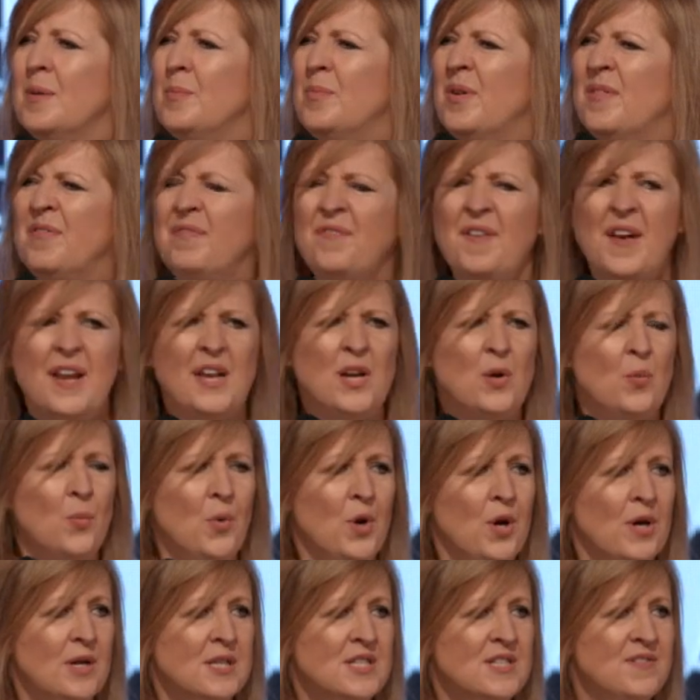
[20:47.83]
prophetic
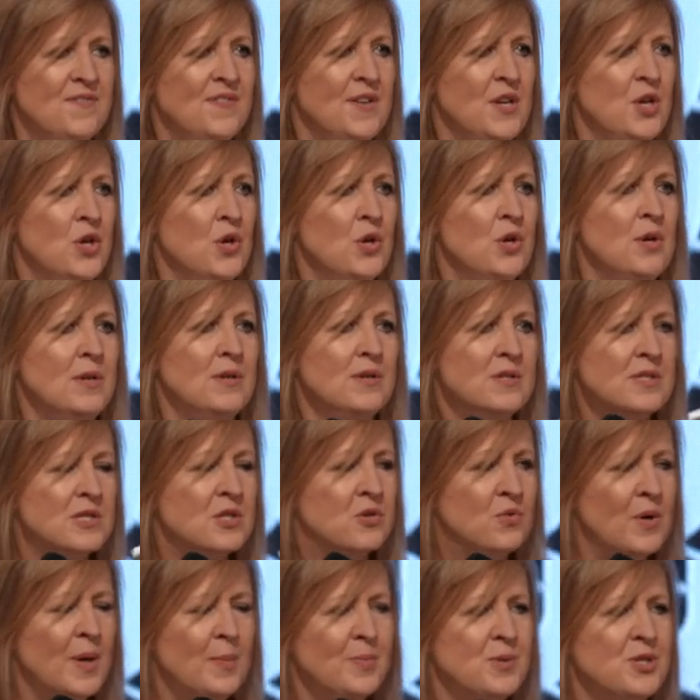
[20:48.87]
words for you,
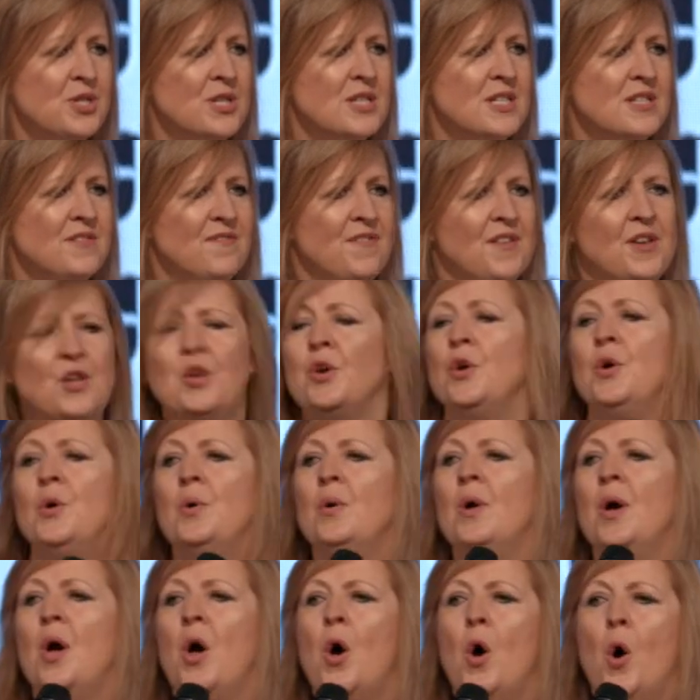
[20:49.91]
scriptures for you,